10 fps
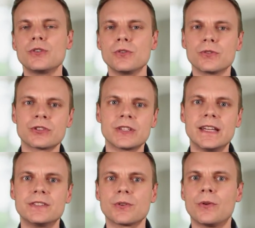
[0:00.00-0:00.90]
Google
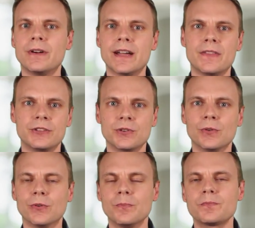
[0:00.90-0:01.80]
Sheets, or another
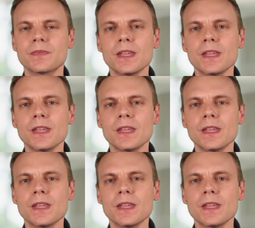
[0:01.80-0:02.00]
tool.